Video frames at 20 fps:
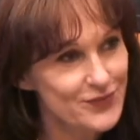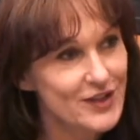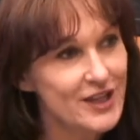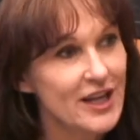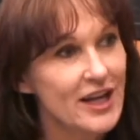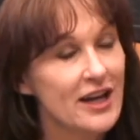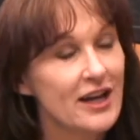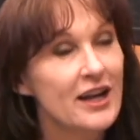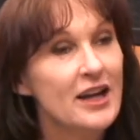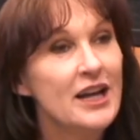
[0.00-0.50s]

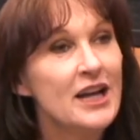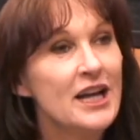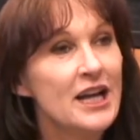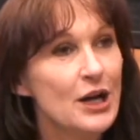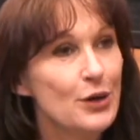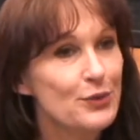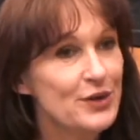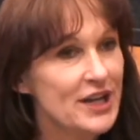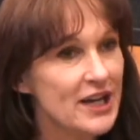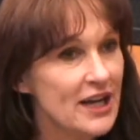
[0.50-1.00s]
Yeah,
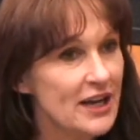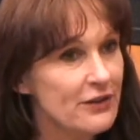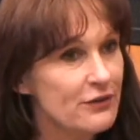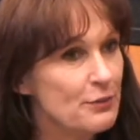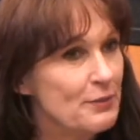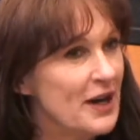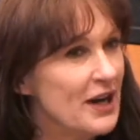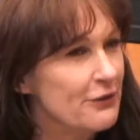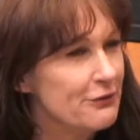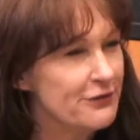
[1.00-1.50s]
and we have
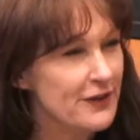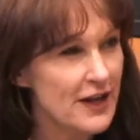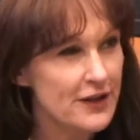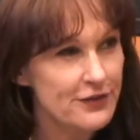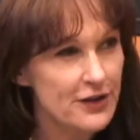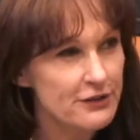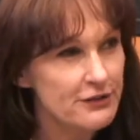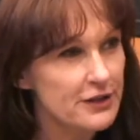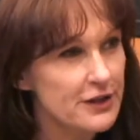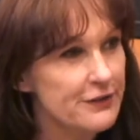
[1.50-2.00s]
about
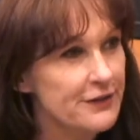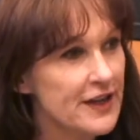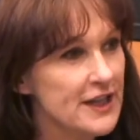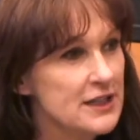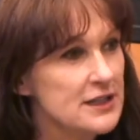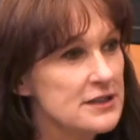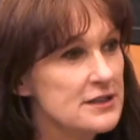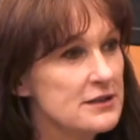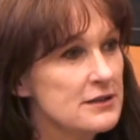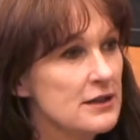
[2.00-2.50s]
500
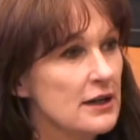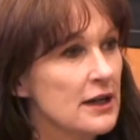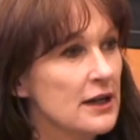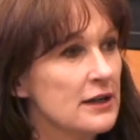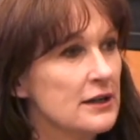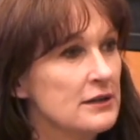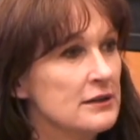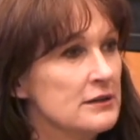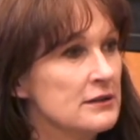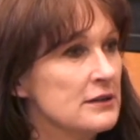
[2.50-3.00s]
events,
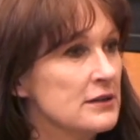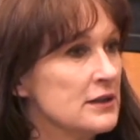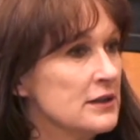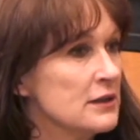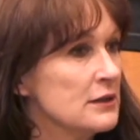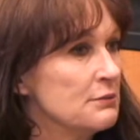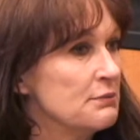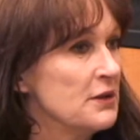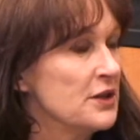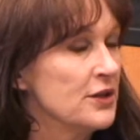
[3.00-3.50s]
and
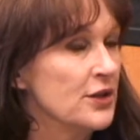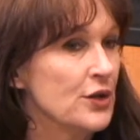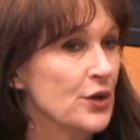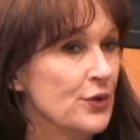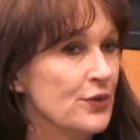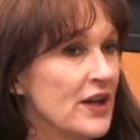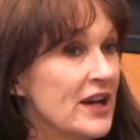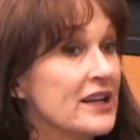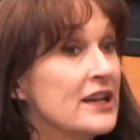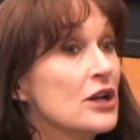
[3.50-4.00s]

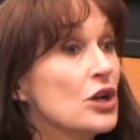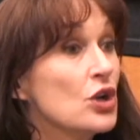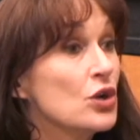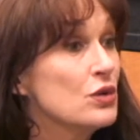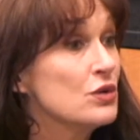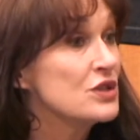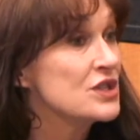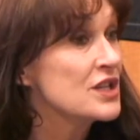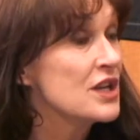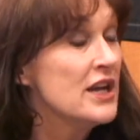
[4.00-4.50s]
that
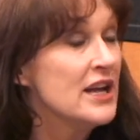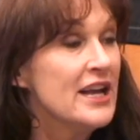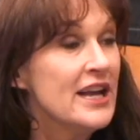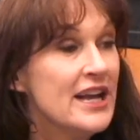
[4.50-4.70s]
includes